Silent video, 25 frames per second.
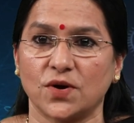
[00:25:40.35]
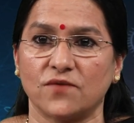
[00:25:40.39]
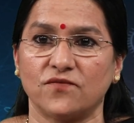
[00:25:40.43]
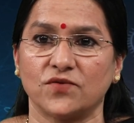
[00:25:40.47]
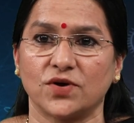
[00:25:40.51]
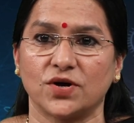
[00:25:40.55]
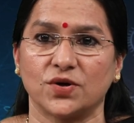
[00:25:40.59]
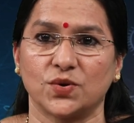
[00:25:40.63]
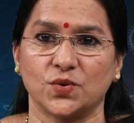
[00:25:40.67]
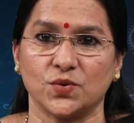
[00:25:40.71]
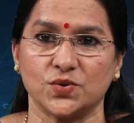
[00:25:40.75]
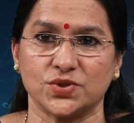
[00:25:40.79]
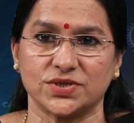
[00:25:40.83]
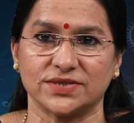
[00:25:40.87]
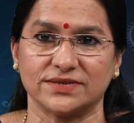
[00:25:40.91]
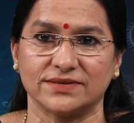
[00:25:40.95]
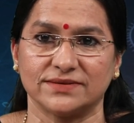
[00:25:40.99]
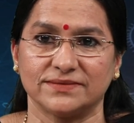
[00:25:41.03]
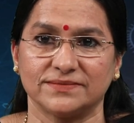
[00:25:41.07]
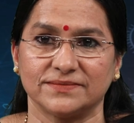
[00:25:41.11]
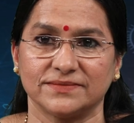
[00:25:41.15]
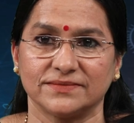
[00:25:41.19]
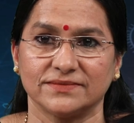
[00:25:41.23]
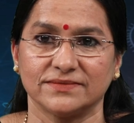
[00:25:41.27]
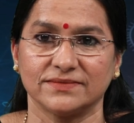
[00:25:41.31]
of
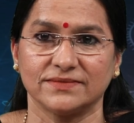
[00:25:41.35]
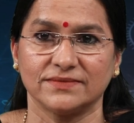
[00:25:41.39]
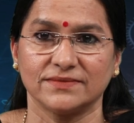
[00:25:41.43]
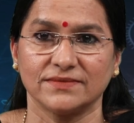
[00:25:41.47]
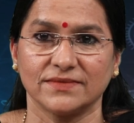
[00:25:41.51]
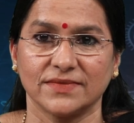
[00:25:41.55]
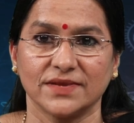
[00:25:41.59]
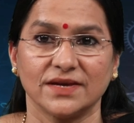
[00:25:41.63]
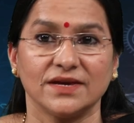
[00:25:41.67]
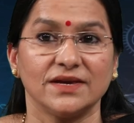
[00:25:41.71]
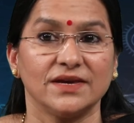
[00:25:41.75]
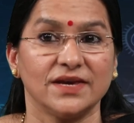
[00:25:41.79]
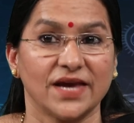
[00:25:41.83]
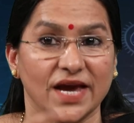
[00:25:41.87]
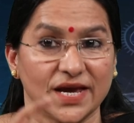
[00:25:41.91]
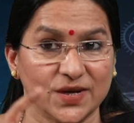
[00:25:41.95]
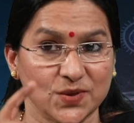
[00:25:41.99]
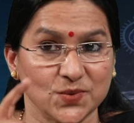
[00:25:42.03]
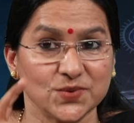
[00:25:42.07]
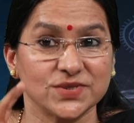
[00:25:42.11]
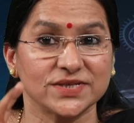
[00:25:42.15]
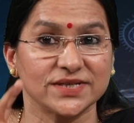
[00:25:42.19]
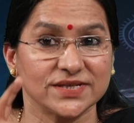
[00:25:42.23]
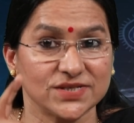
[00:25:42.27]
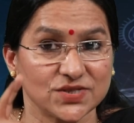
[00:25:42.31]
corrosion. Can
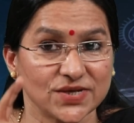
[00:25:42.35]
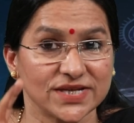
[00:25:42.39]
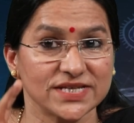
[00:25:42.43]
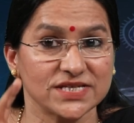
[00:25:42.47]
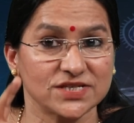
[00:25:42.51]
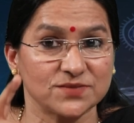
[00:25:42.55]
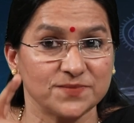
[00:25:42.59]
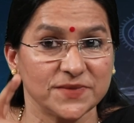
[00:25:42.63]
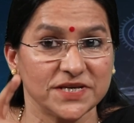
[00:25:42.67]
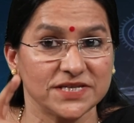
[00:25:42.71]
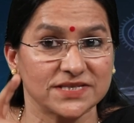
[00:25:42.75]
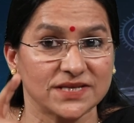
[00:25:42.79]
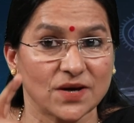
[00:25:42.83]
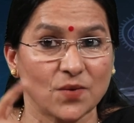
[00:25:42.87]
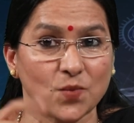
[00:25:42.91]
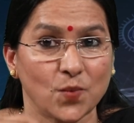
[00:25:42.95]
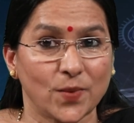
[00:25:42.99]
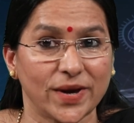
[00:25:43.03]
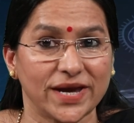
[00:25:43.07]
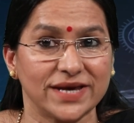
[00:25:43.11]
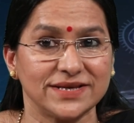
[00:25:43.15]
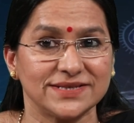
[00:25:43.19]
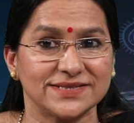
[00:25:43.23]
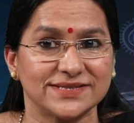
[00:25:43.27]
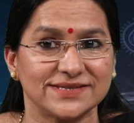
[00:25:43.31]
you suggest me some
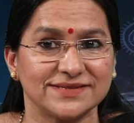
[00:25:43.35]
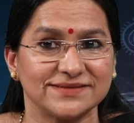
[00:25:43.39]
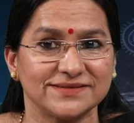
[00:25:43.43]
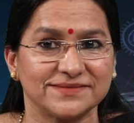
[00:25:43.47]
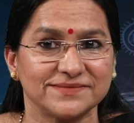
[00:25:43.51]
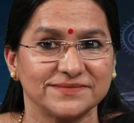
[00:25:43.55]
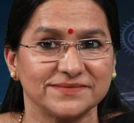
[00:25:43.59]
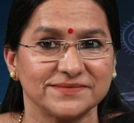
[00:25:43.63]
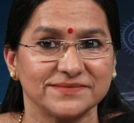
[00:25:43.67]
ways?